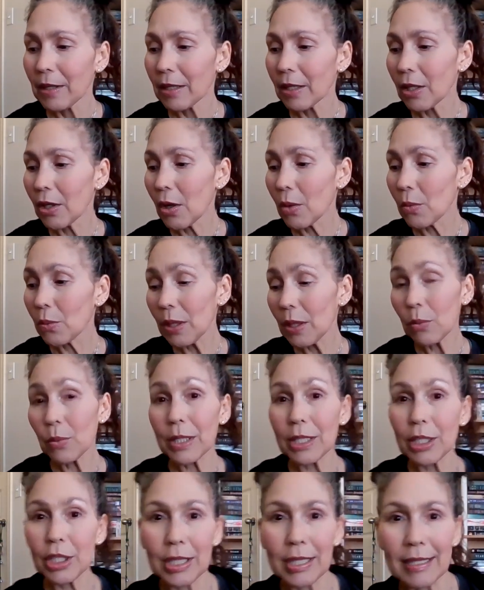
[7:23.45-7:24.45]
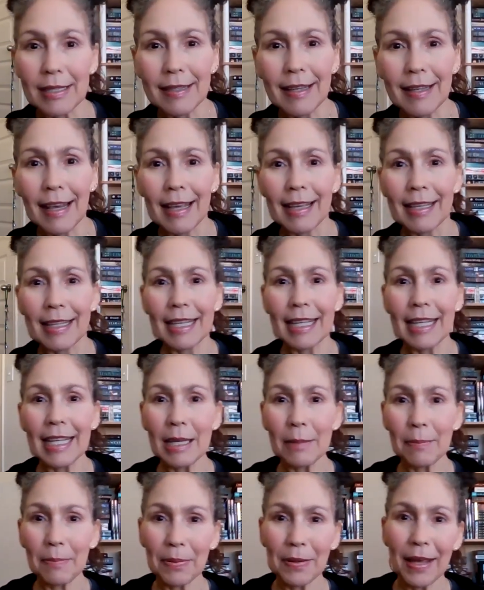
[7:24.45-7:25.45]
you know we witches
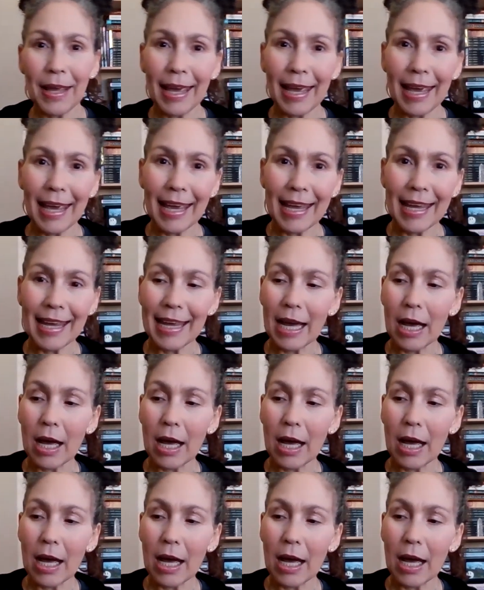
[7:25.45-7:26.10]
keep a,